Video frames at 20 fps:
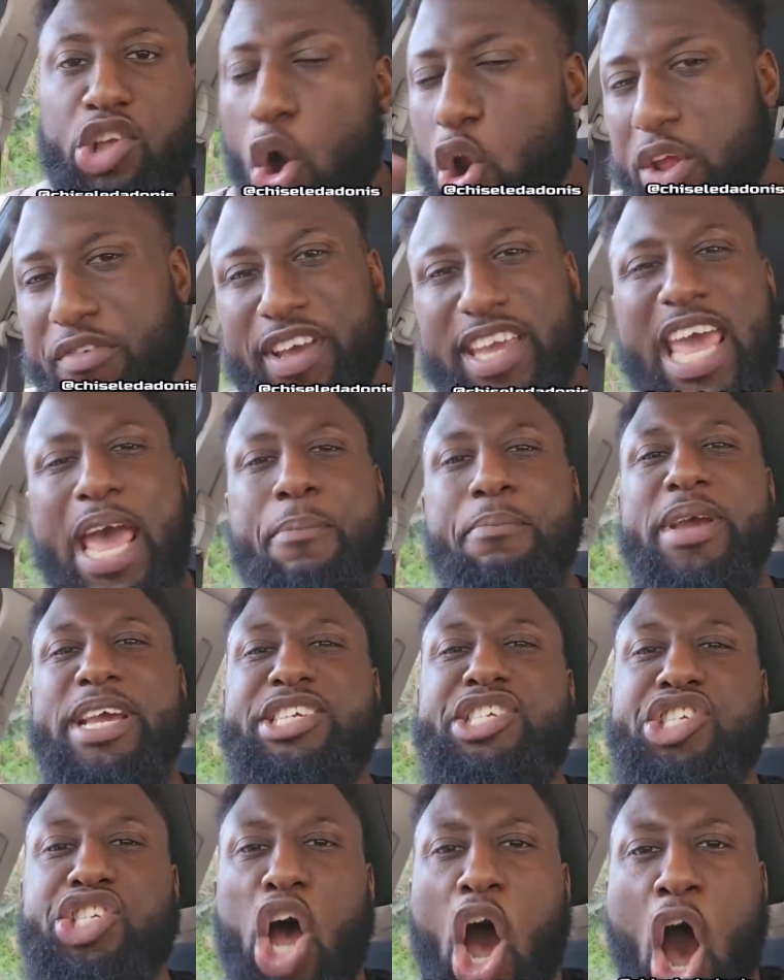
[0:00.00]
Don't even get me
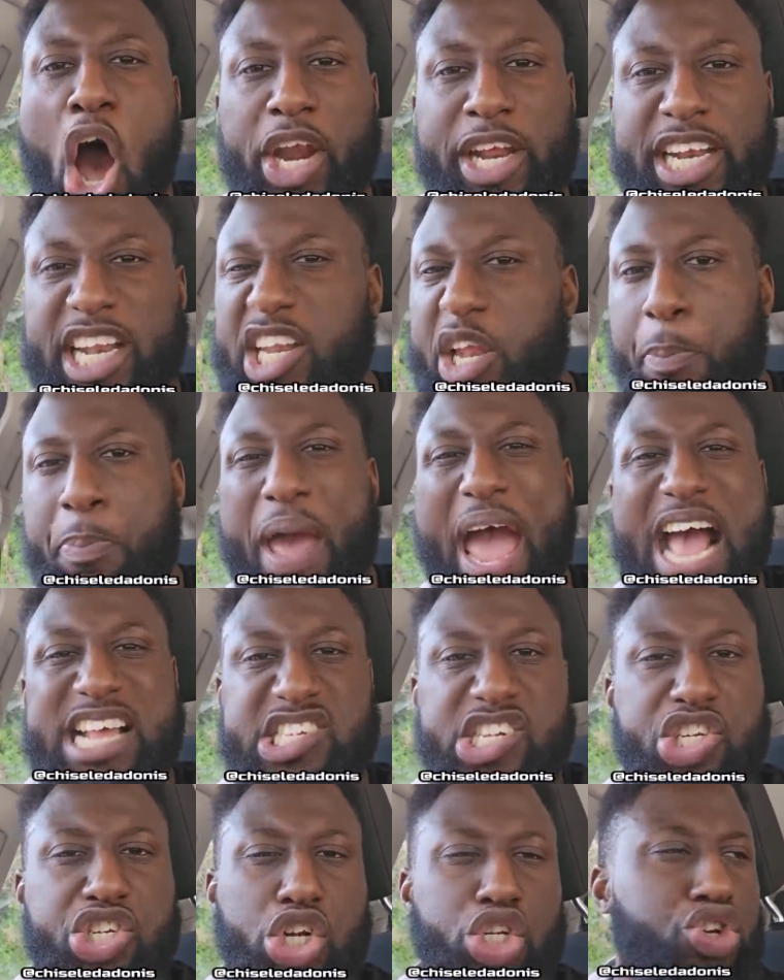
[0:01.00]
started in the
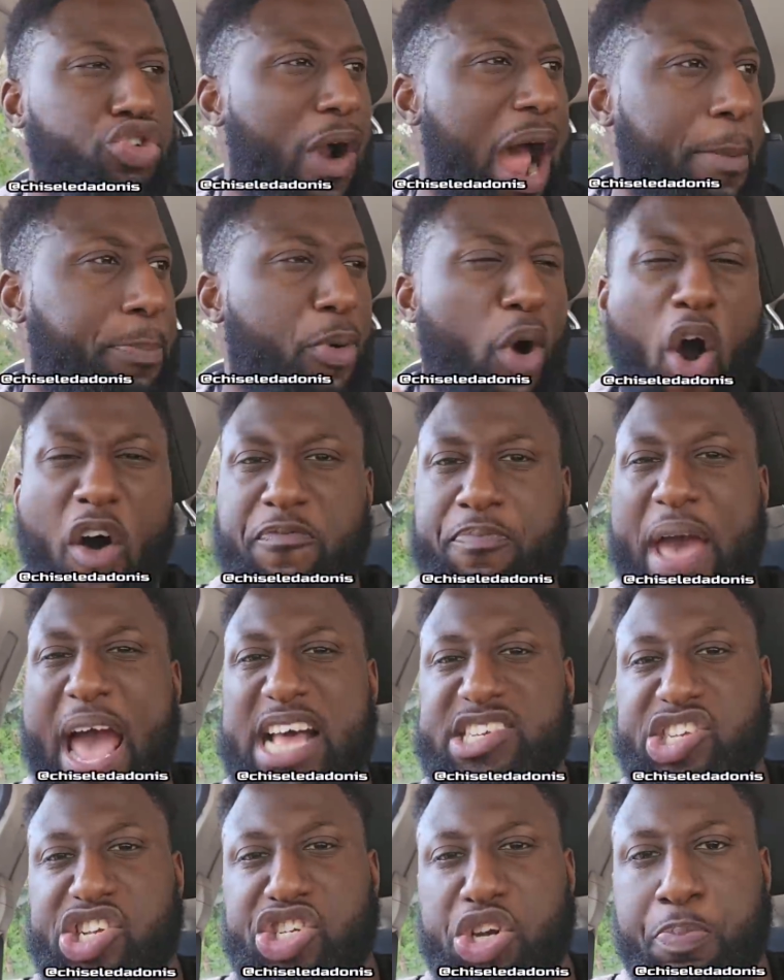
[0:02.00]
passenger drop-off,
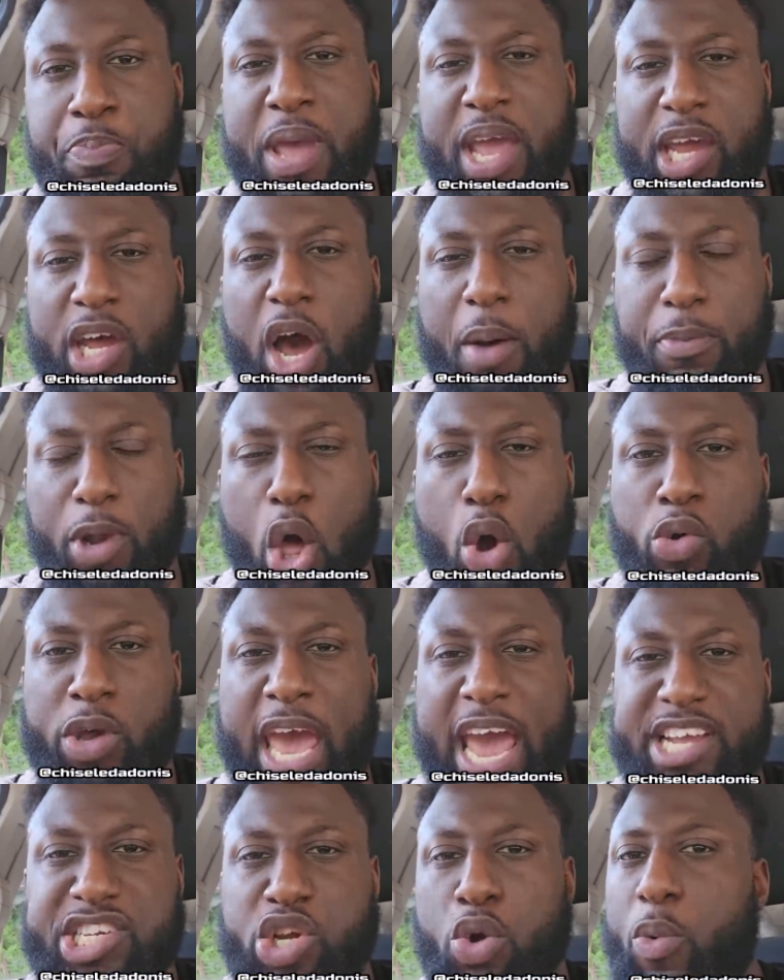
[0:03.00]
passenger pickup
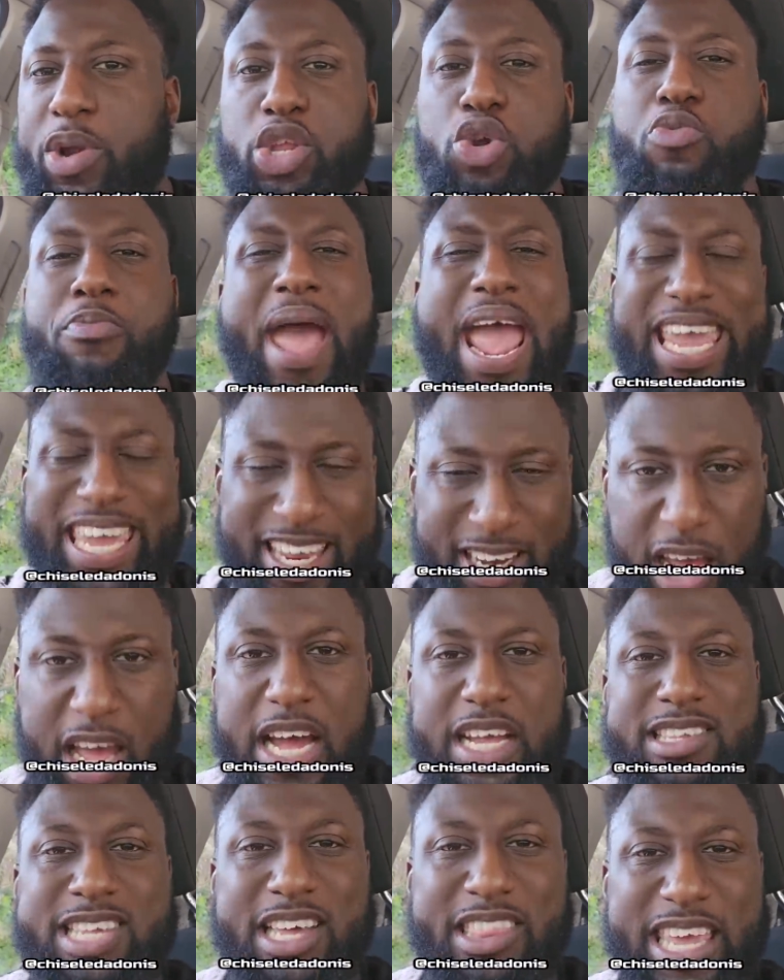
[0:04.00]
location when you make it
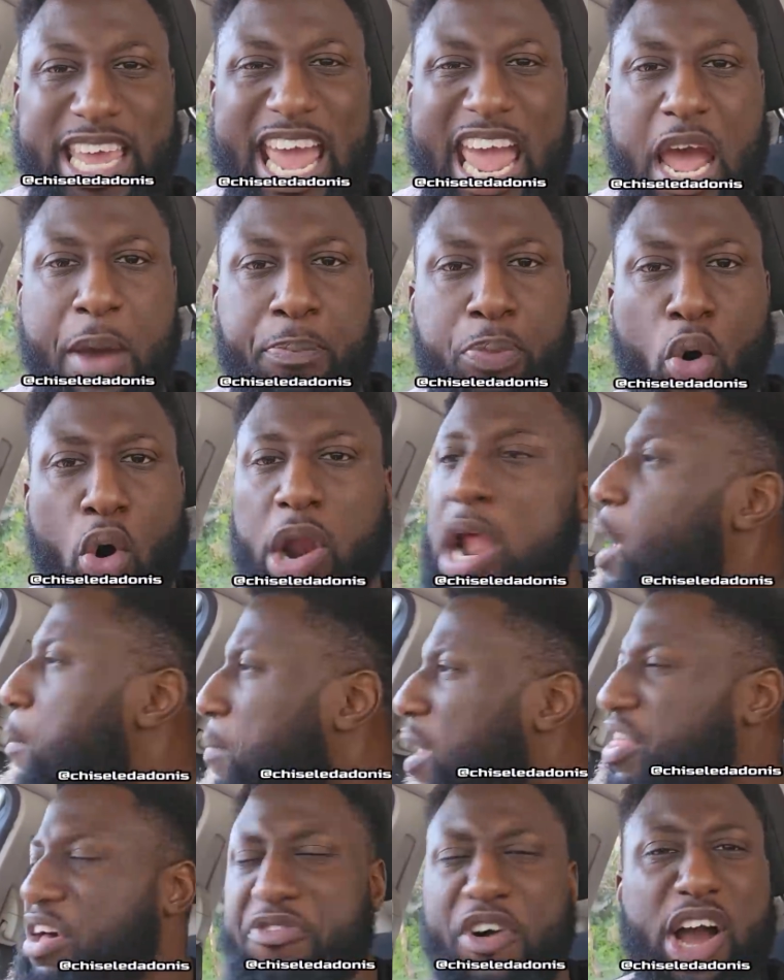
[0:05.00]
to the airport.
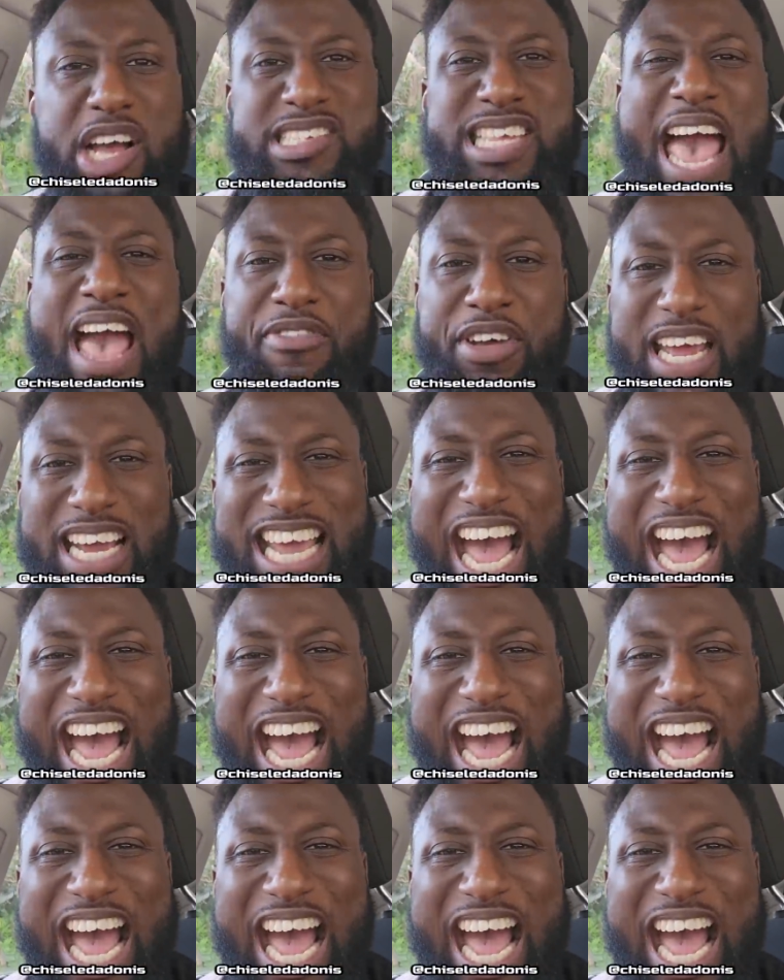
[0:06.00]
Motherfuckers having a